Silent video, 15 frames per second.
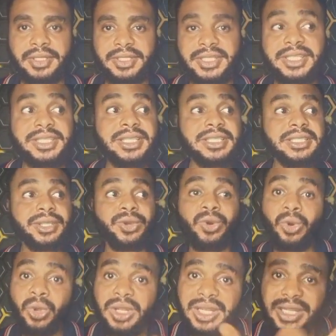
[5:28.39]
This is the
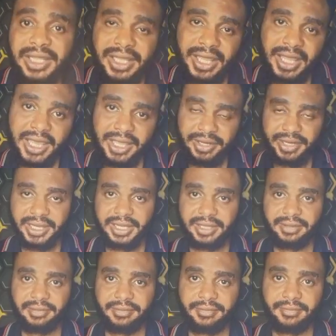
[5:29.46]
only area
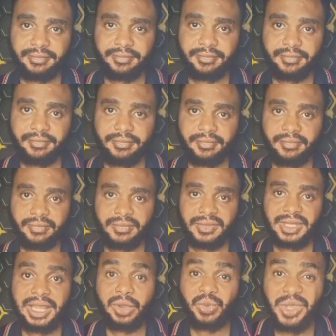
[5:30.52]

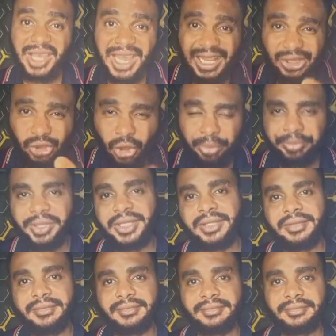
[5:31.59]
that we are topping.